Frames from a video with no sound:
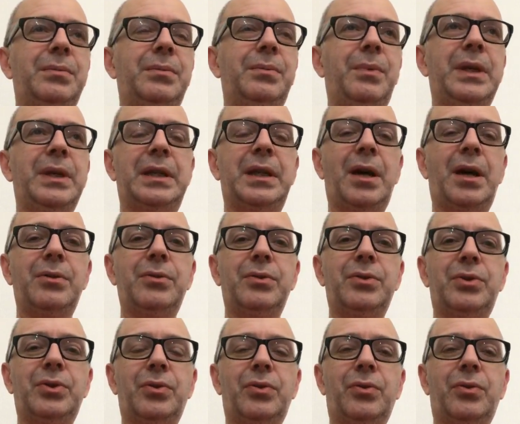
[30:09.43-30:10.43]

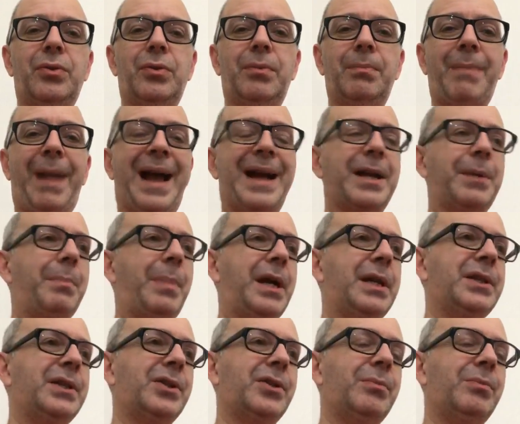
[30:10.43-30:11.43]
Windows or Mac
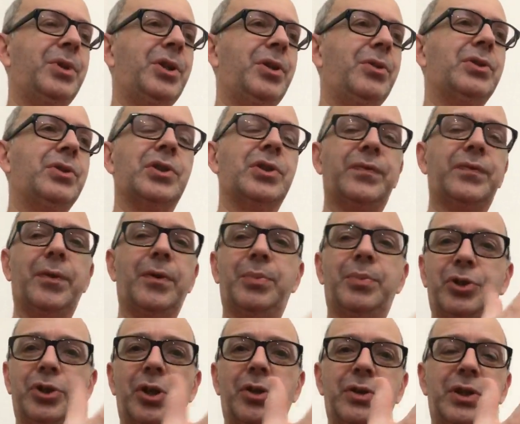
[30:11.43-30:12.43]
based computers for
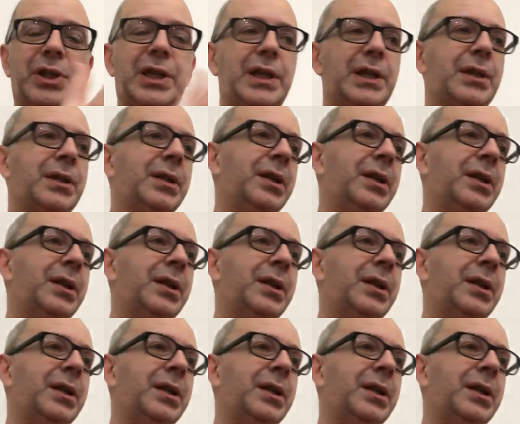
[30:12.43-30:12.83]
producing